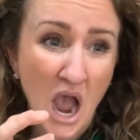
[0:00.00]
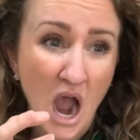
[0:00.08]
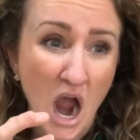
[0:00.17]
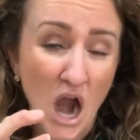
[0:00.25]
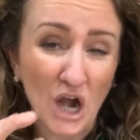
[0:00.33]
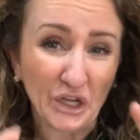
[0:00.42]

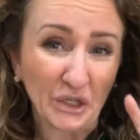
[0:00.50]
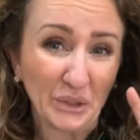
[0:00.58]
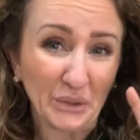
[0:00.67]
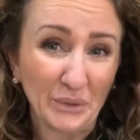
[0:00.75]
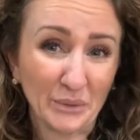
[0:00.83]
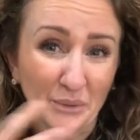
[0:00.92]
are
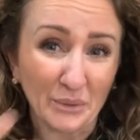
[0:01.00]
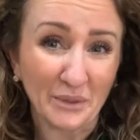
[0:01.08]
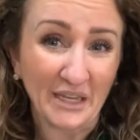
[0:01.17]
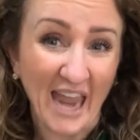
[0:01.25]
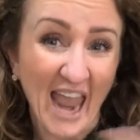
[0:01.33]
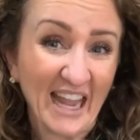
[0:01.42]
you
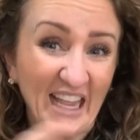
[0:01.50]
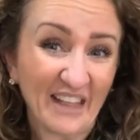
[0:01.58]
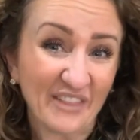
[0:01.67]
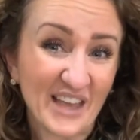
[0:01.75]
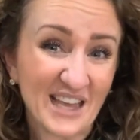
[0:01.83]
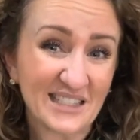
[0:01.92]
getting
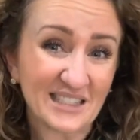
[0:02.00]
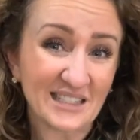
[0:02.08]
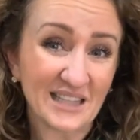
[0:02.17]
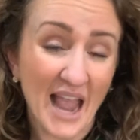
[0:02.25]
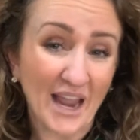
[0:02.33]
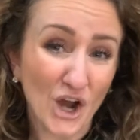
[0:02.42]
this?
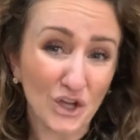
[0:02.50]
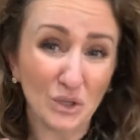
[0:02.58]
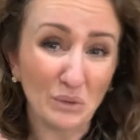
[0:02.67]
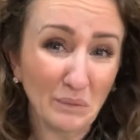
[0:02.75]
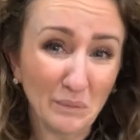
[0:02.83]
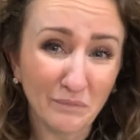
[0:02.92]
Like, are
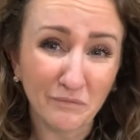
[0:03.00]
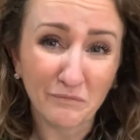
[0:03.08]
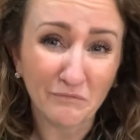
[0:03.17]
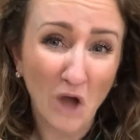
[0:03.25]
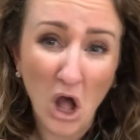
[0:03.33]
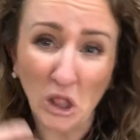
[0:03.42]
you
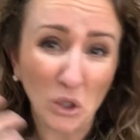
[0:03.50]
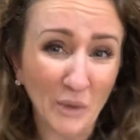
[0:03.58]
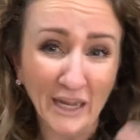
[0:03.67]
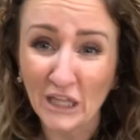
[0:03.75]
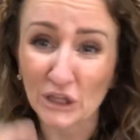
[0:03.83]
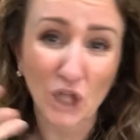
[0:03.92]

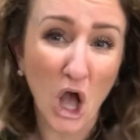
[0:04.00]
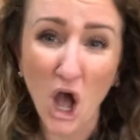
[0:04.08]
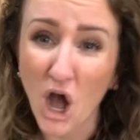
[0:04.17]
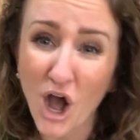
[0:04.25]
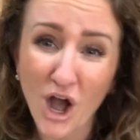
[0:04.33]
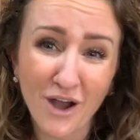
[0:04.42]
following
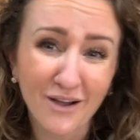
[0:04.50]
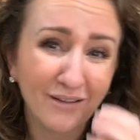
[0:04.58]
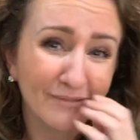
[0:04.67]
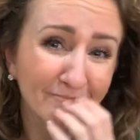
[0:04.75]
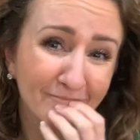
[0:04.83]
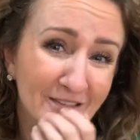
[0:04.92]

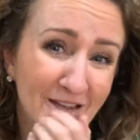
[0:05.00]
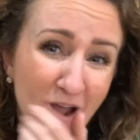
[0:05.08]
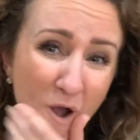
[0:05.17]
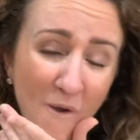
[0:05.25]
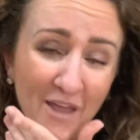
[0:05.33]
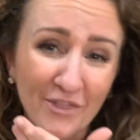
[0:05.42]
along? You
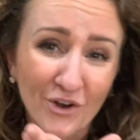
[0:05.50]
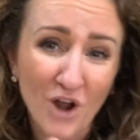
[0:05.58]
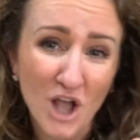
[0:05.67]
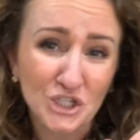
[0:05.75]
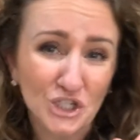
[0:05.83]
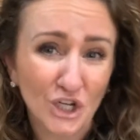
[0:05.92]
know, and they're
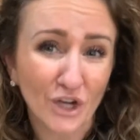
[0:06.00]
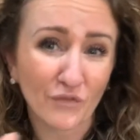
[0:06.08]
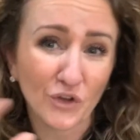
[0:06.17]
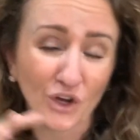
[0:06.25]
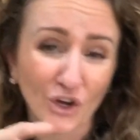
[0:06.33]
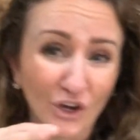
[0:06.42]
not sure if
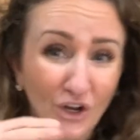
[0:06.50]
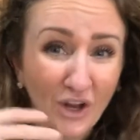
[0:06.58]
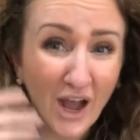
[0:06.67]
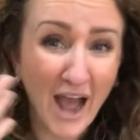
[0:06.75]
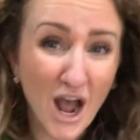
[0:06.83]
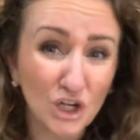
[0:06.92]
you're
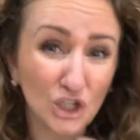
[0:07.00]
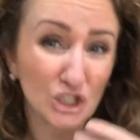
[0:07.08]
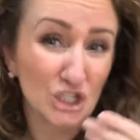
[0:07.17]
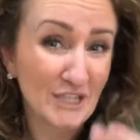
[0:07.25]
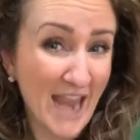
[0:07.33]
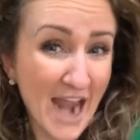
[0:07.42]

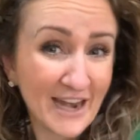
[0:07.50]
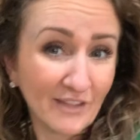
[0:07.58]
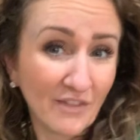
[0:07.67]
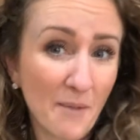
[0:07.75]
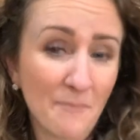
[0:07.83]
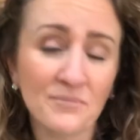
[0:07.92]
understanding
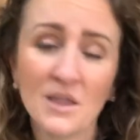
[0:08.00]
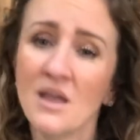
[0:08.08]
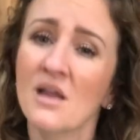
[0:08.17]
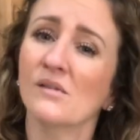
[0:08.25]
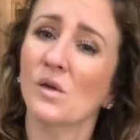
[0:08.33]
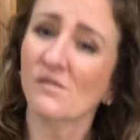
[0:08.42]
them.
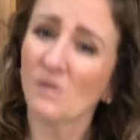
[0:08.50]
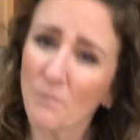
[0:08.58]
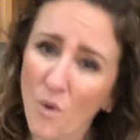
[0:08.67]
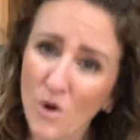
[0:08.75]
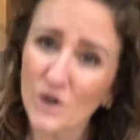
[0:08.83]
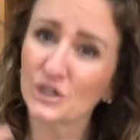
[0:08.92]
So it's
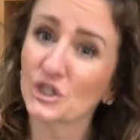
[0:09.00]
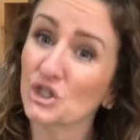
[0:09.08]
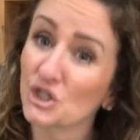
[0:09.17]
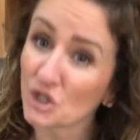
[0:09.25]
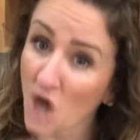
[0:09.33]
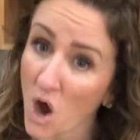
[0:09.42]
important to
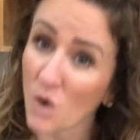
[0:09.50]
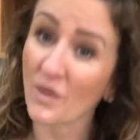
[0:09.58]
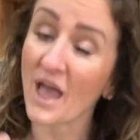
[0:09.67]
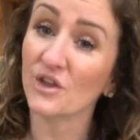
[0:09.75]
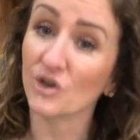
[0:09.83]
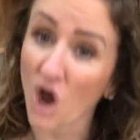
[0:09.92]
show
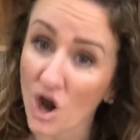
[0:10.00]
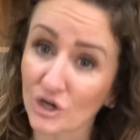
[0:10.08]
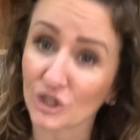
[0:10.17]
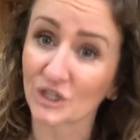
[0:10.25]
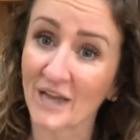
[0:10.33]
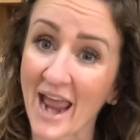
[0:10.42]
that you're
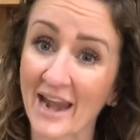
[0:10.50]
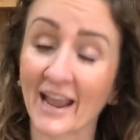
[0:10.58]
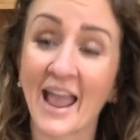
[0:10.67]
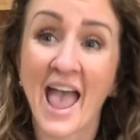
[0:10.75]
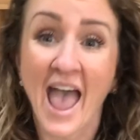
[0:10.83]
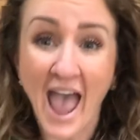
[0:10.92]
understanding.
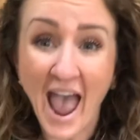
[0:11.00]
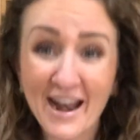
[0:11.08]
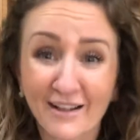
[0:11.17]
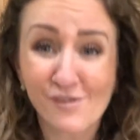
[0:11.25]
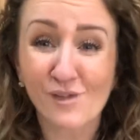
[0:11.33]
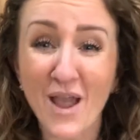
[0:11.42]
And
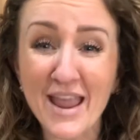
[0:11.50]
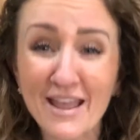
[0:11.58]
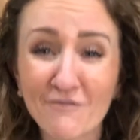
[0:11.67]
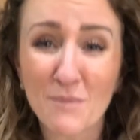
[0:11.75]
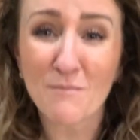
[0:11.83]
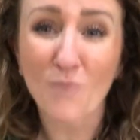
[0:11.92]
it's
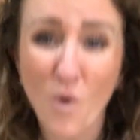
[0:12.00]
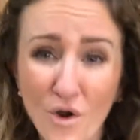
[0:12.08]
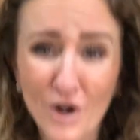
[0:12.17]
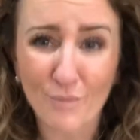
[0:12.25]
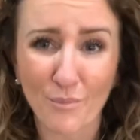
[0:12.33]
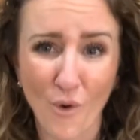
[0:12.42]
even more
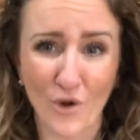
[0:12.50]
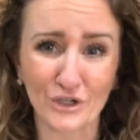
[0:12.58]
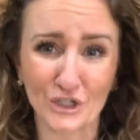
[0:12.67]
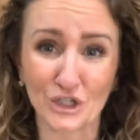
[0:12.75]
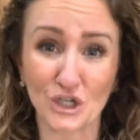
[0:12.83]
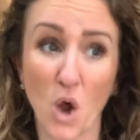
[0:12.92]
important
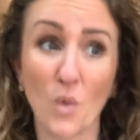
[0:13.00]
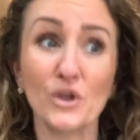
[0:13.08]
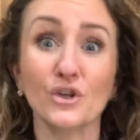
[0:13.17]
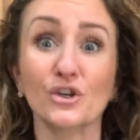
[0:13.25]
to show when you're